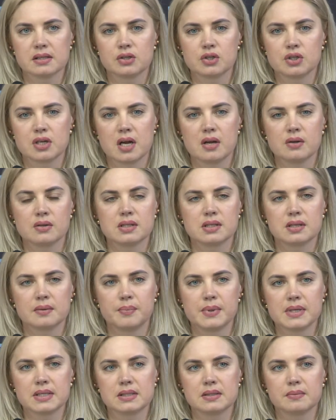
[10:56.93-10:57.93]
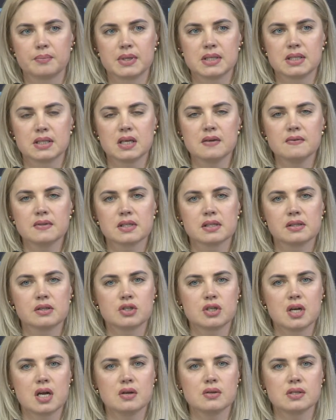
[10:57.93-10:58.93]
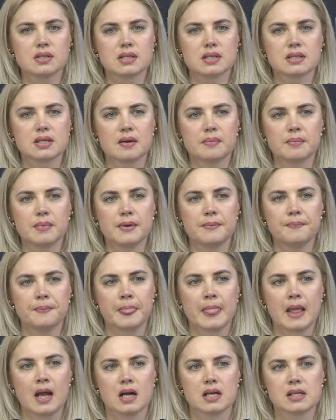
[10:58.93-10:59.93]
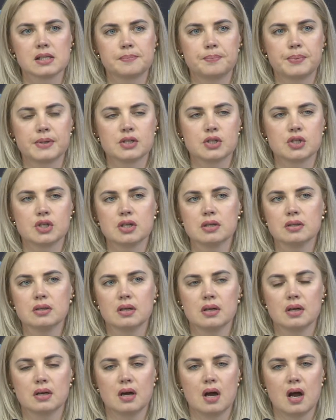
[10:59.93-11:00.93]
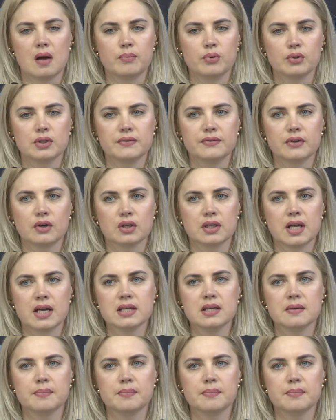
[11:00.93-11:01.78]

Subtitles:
We're lucky not to have hostilities on the territory of our region.